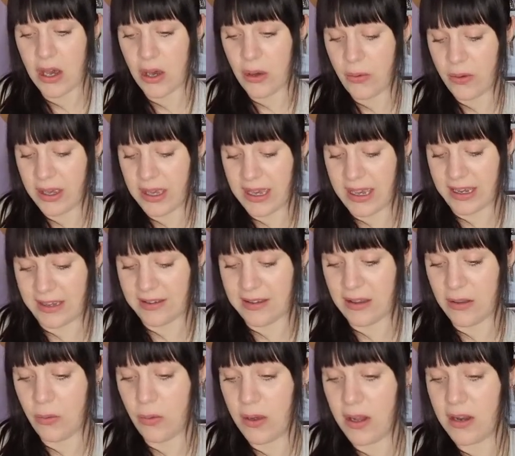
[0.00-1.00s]
Oh, okay, so
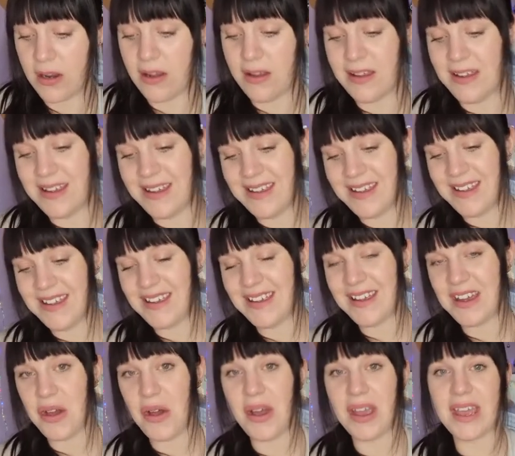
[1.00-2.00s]
the one
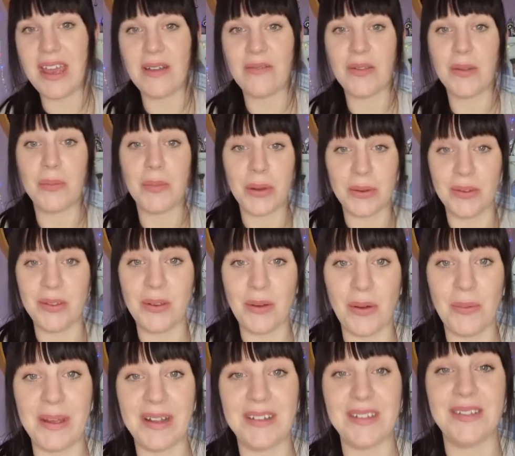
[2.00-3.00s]
I have the most
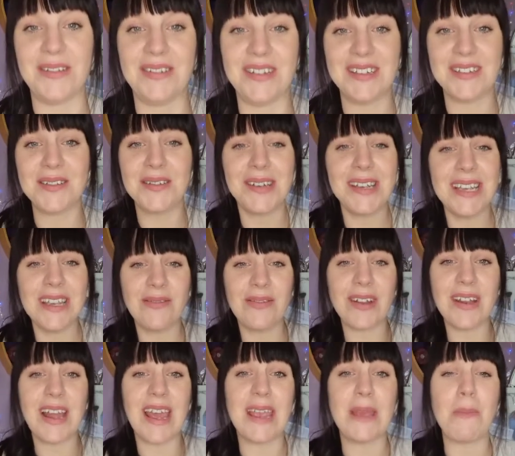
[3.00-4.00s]
comments on is not
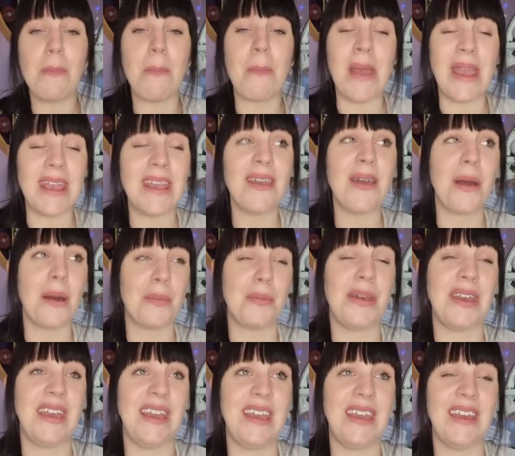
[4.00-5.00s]
even a
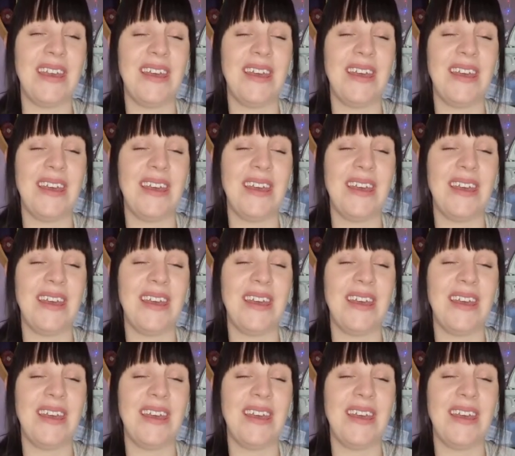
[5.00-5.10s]
makeup-y